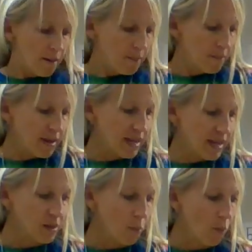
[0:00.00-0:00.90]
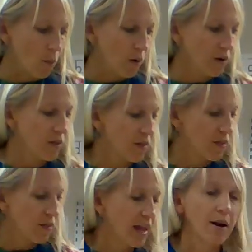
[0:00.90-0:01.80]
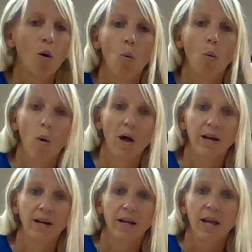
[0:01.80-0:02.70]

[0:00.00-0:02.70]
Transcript: means more than one.